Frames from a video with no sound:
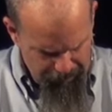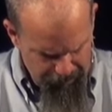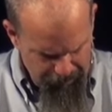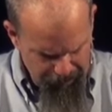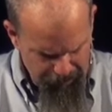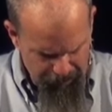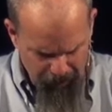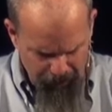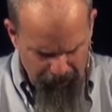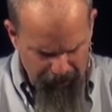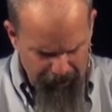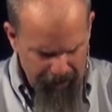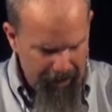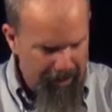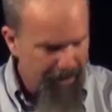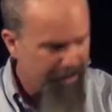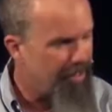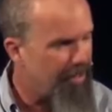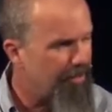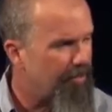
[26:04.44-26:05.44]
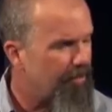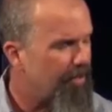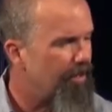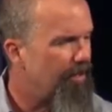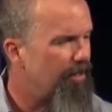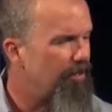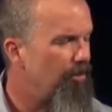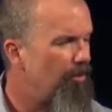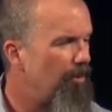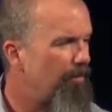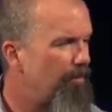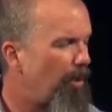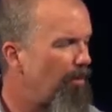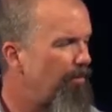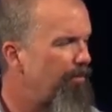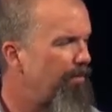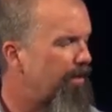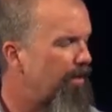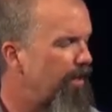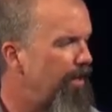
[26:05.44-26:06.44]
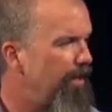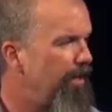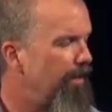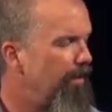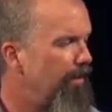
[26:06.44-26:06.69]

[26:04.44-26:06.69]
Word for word: You know, Gideon didn't do it perfectly.